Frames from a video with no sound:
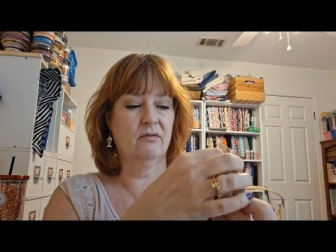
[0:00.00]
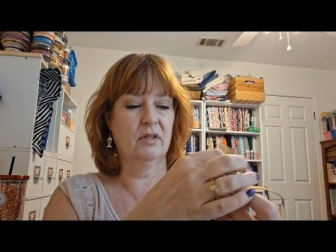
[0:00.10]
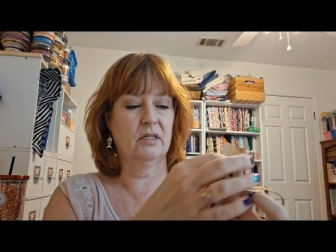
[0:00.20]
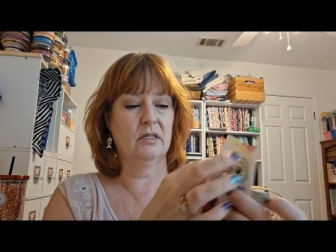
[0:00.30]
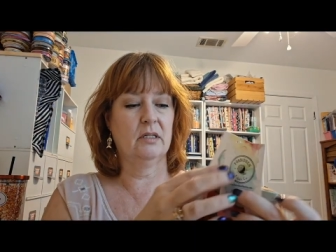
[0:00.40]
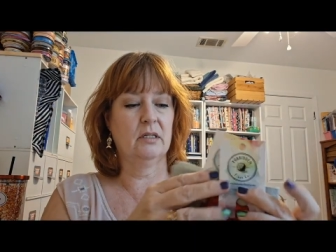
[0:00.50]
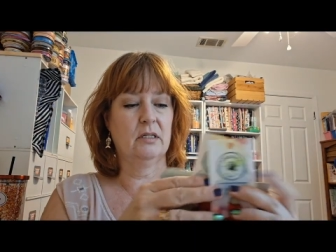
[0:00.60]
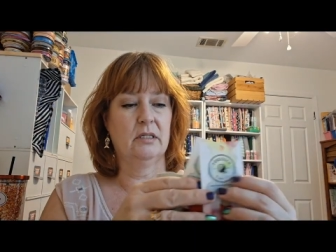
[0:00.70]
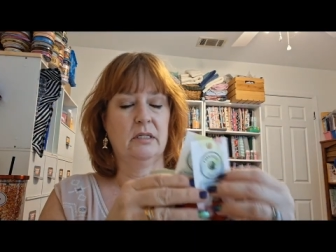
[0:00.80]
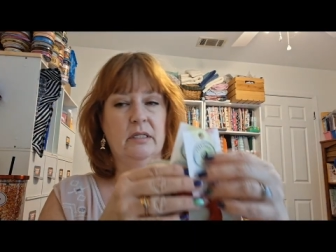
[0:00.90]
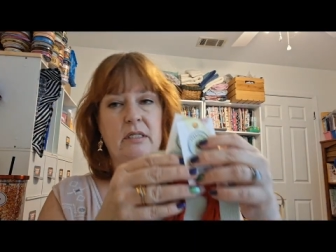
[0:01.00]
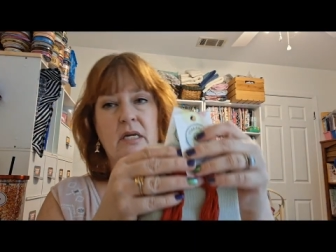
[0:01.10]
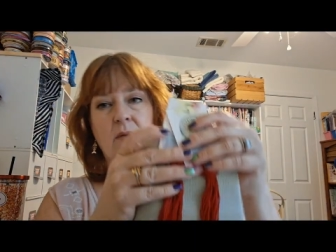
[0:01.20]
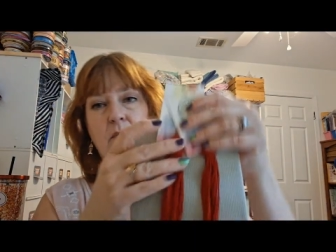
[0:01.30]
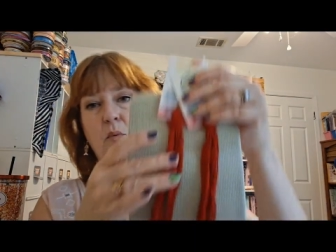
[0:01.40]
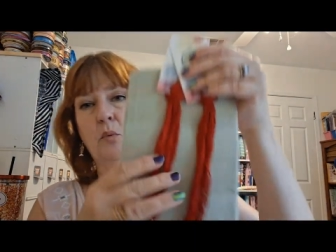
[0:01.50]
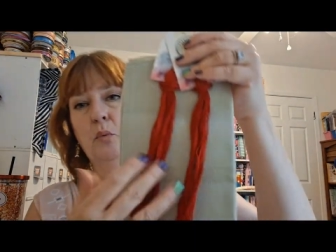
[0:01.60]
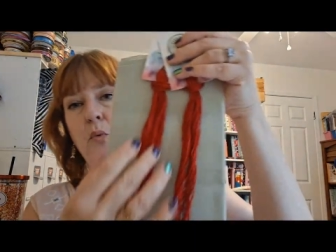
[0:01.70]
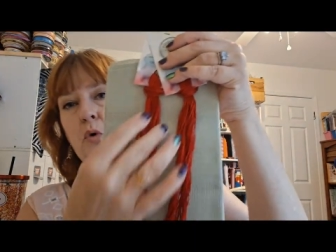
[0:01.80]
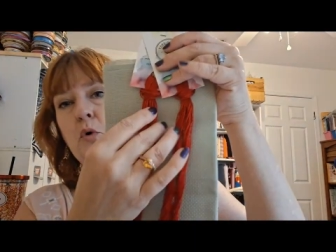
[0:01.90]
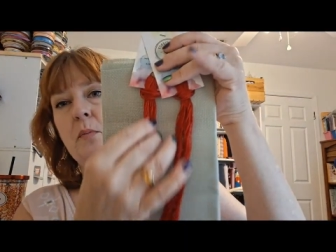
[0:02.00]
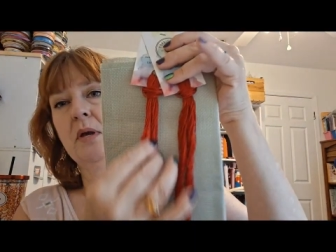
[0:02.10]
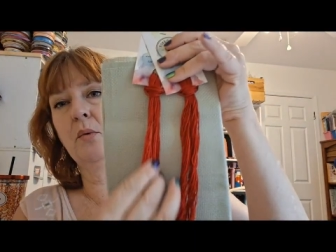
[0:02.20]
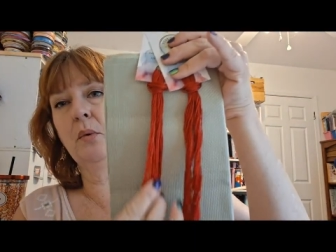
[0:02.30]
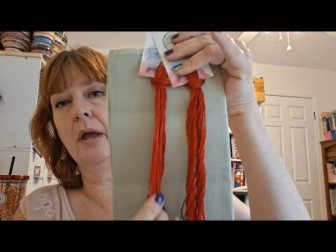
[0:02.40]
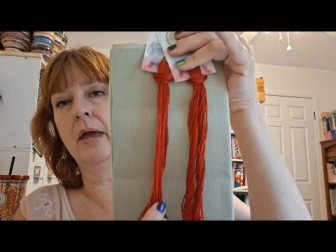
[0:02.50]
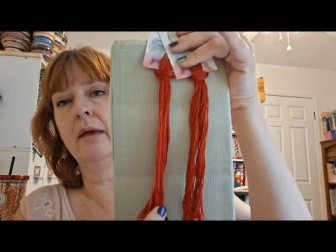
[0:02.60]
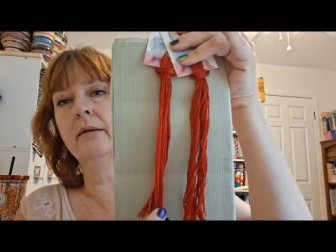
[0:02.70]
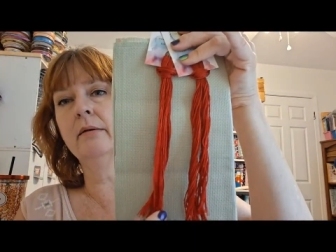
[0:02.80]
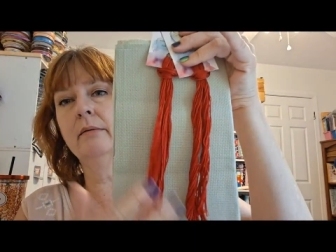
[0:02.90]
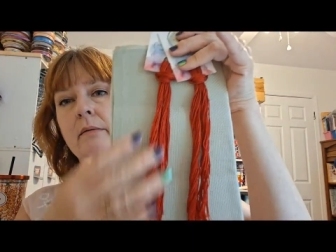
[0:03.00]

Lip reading: of the deep ruby red